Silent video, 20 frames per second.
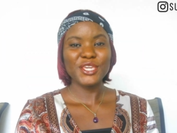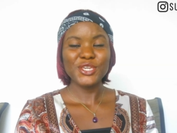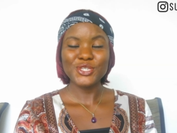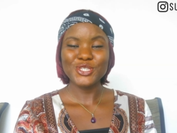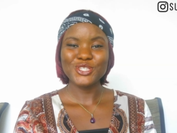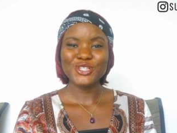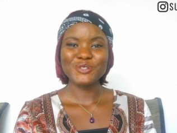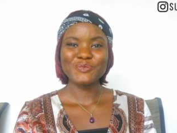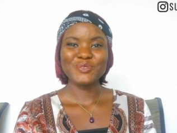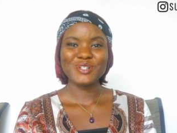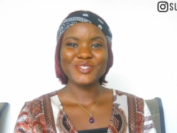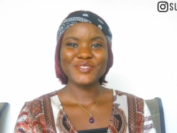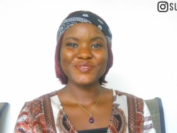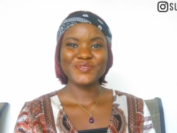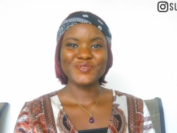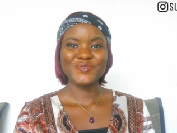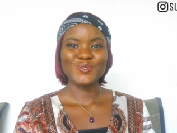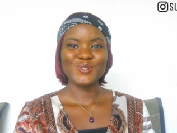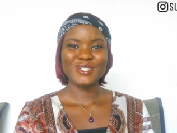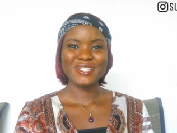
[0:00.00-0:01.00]
thank you so much
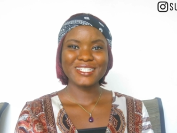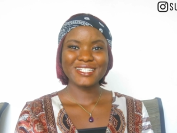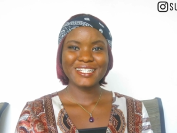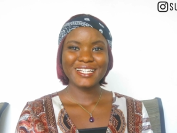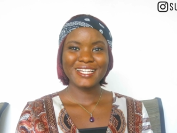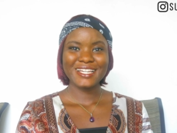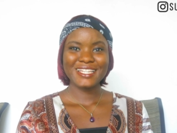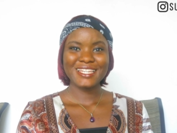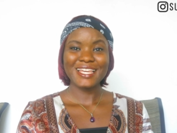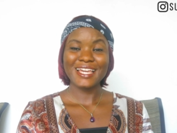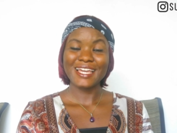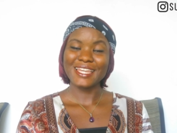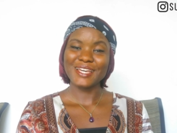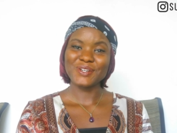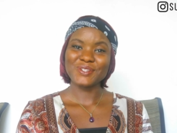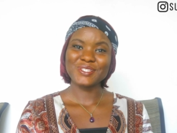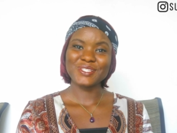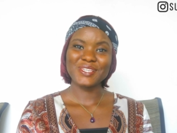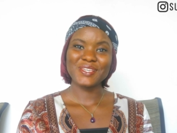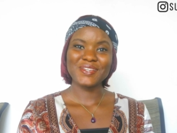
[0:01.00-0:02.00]
for watching and
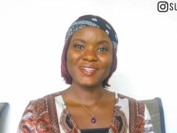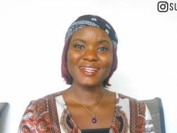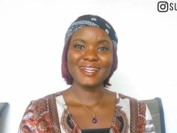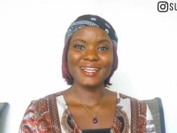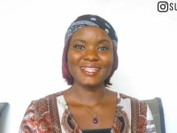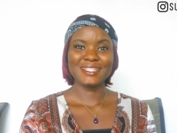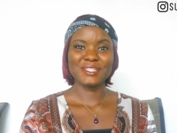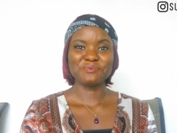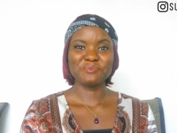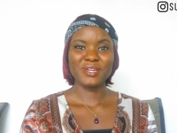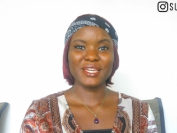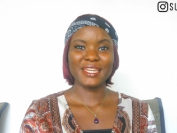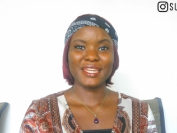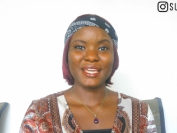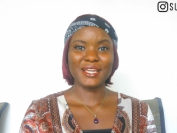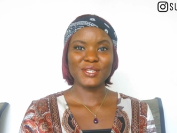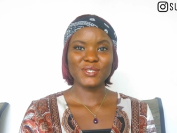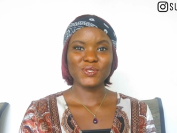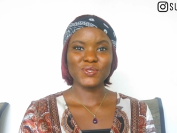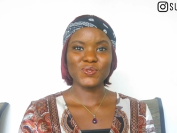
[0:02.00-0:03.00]
i'll see you guys in my
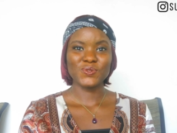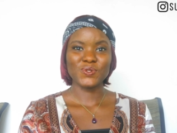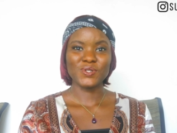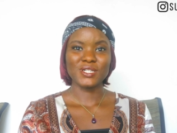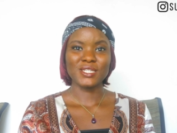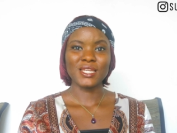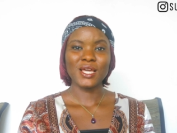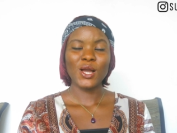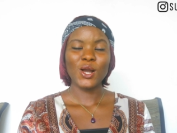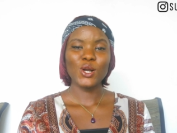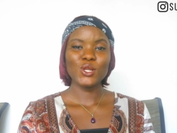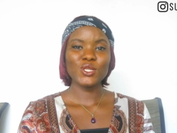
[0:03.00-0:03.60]
next one